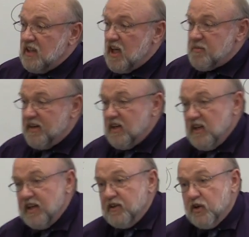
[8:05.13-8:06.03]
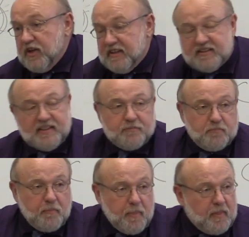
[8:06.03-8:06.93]

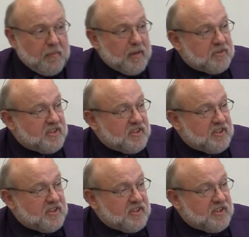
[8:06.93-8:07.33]
The Bible